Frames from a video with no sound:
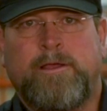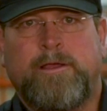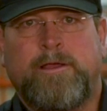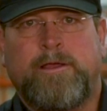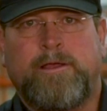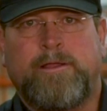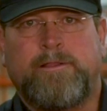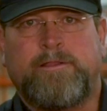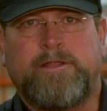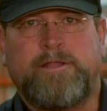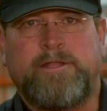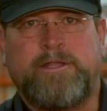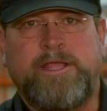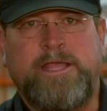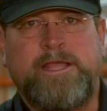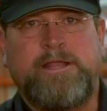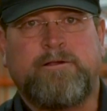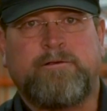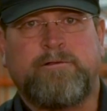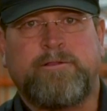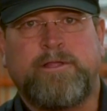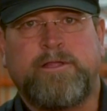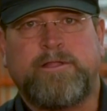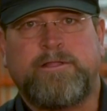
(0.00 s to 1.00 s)
the
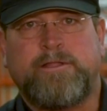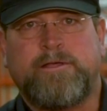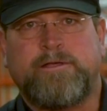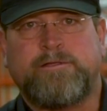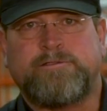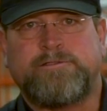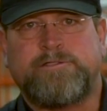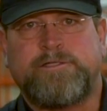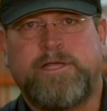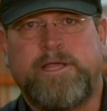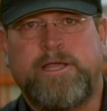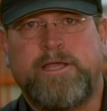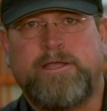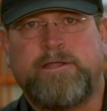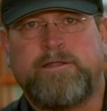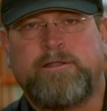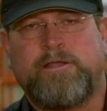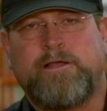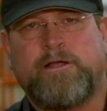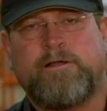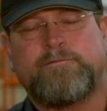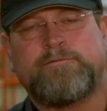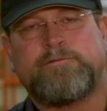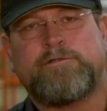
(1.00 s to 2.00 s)
neater that they'll stay in
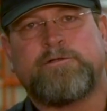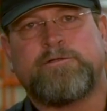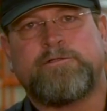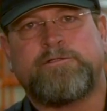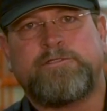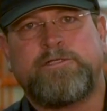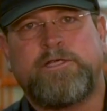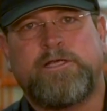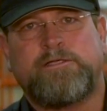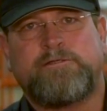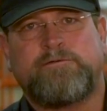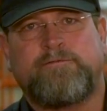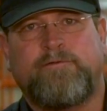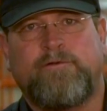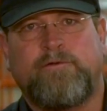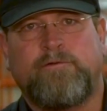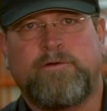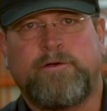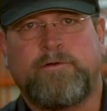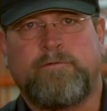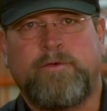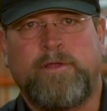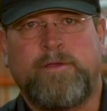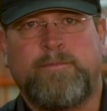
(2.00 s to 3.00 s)
terms of their chest
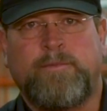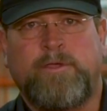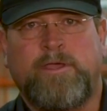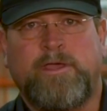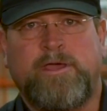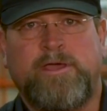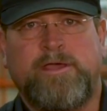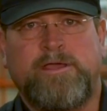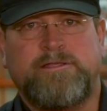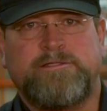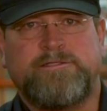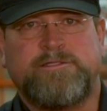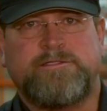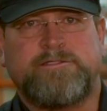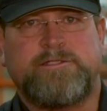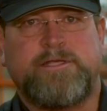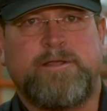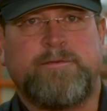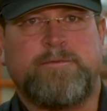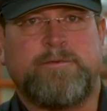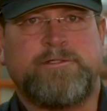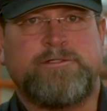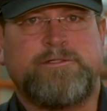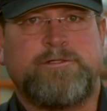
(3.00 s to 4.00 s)
floor and rib cage as
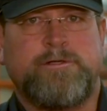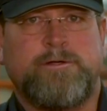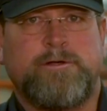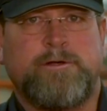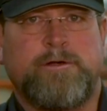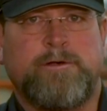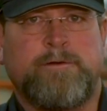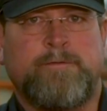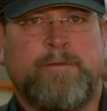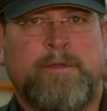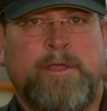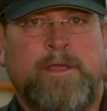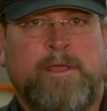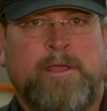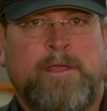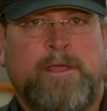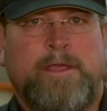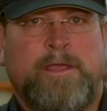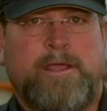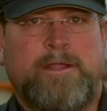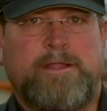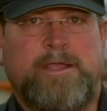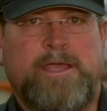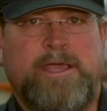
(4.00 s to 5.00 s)
they mature,
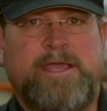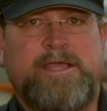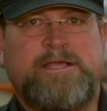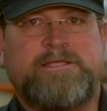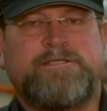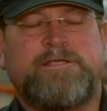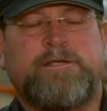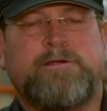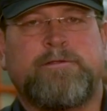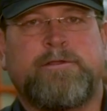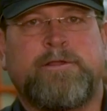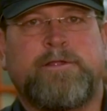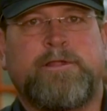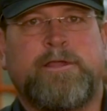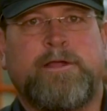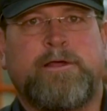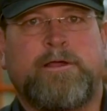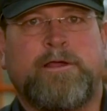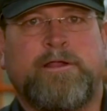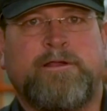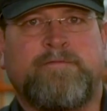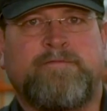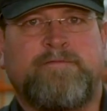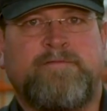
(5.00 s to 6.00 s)
and the easier that
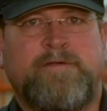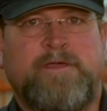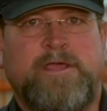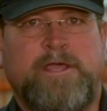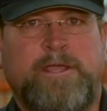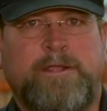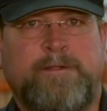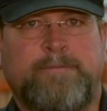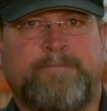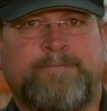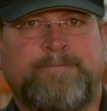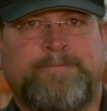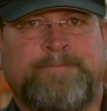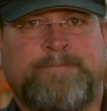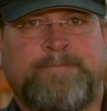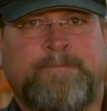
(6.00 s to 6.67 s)
they're going to feed.